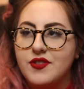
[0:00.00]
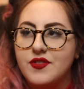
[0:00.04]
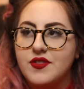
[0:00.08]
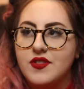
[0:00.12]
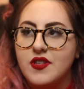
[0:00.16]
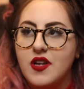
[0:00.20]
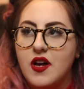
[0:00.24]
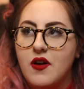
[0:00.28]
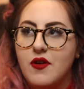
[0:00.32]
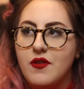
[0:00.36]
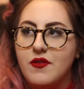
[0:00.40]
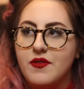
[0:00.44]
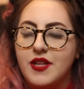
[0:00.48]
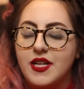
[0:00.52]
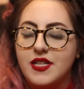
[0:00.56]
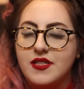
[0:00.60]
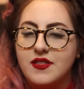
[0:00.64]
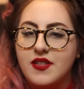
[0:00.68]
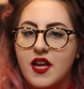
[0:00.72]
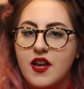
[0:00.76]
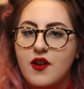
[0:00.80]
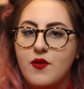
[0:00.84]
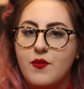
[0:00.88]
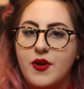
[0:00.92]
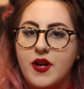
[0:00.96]
so that's
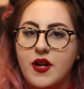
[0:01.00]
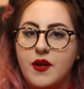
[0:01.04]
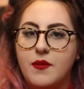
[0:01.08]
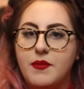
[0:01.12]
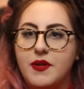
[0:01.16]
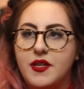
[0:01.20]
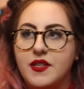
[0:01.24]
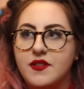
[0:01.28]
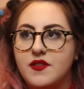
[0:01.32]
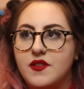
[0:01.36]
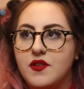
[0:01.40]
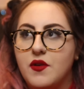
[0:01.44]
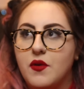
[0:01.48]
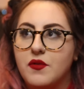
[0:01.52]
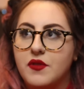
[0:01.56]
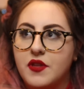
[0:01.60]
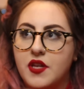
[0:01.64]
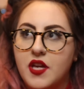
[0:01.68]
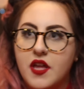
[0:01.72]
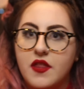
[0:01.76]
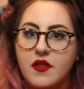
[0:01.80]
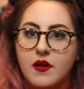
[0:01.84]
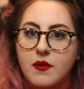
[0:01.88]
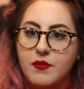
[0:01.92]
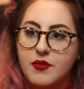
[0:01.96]
kind of weird because the
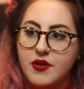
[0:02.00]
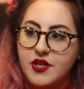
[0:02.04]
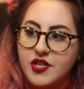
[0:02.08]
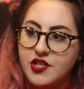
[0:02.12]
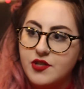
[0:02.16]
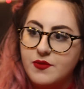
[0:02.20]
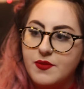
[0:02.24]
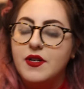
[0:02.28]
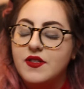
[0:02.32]
only other British